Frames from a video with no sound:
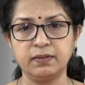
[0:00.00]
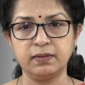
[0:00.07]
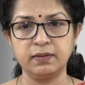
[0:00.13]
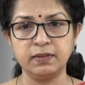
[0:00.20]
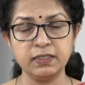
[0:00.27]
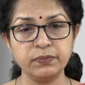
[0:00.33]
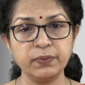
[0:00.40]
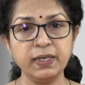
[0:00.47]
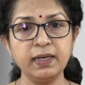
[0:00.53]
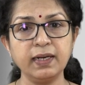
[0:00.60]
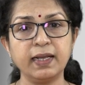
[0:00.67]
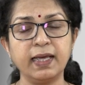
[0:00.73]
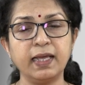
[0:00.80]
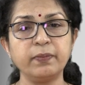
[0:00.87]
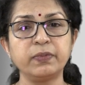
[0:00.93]
This will
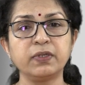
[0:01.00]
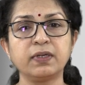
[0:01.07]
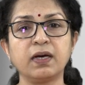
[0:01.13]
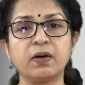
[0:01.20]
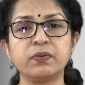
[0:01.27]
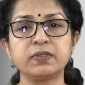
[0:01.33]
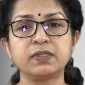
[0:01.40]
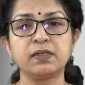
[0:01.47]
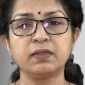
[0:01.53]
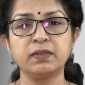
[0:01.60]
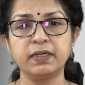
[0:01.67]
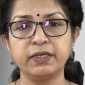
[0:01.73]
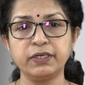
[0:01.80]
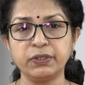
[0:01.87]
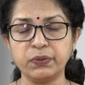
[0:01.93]
help the counselor
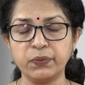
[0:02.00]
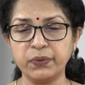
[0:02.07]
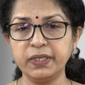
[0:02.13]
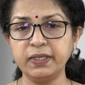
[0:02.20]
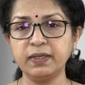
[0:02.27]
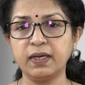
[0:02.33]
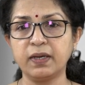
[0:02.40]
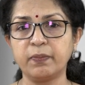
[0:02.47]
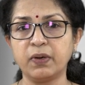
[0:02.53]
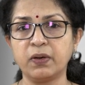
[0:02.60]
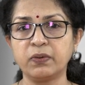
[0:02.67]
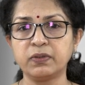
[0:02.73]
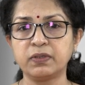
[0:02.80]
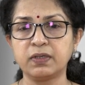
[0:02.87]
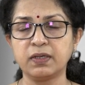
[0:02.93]
in knowing
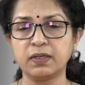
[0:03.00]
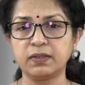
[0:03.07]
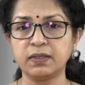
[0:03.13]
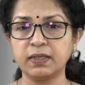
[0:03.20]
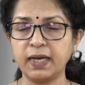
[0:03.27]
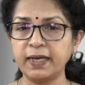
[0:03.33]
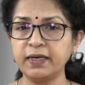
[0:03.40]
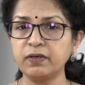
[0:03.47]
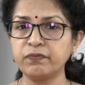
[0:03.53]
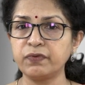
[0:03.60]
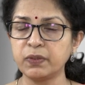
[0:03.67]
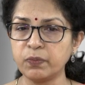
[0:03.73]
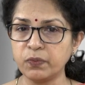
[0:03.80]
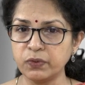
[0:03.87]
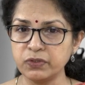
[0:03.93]
about the kind of
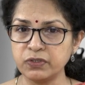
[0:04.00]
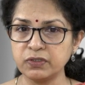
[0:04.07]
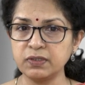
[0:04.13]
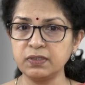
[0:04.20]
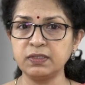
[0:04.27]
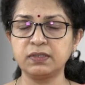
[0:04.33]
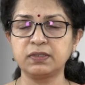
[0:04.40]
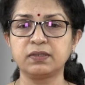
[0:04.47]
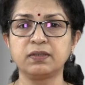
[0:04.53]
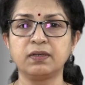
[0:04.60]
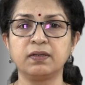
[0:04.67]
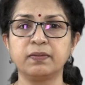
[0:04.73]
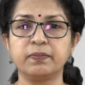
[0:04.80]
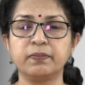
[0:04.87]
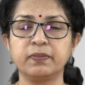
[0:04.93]
emotions
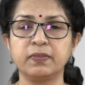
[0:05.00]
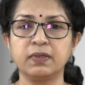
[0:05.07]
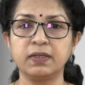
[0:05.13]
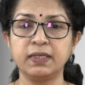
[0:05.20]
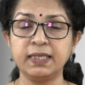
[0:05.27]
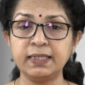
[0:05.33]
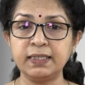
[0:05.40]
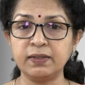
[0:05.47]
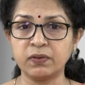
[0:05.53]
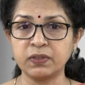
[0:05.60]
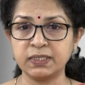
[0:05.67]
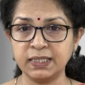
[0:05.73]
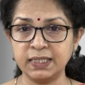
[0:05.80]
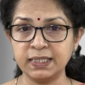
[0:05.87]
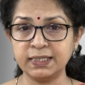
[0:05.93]
he or
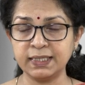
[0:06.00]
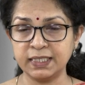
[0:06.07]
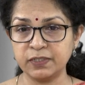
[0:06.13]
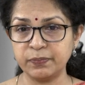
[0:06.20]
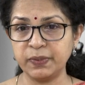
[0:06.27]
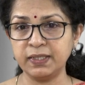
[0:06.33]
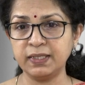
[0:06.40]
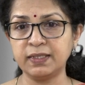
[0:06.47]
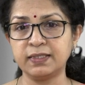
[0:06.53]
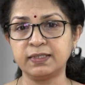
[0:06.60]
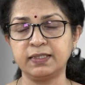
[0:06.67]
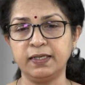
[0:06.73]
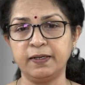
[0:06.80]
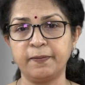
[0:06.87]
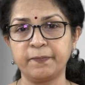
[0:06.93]
she is
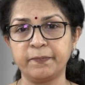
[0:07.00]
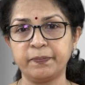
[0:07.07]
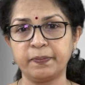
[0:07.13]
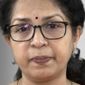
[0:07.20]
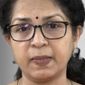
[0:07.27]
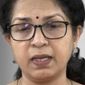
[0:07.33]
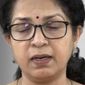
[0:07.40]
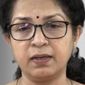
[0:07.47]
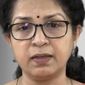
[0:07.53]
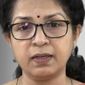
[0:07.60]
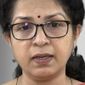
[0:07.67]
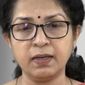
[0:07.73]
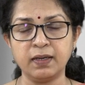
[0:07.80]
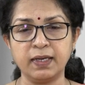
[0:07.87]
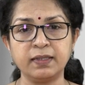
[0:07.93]
experiencing
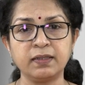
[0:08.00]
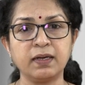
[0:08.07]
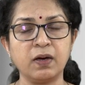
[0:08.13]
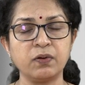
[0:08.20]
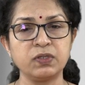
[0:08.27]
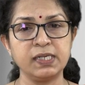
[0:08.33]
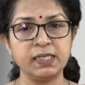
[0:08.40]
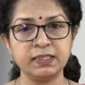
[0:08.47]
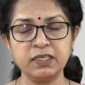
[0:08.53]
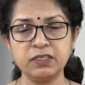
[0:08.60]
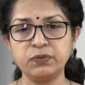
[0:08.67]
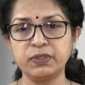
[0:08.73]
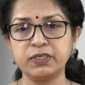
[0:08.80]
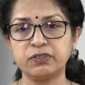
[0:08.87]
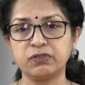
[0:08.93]
in the counseling
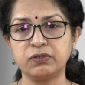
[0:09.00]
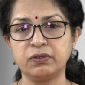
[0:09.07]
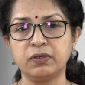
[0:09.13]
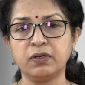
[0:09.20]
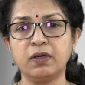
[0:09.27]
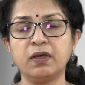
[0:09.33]
situation,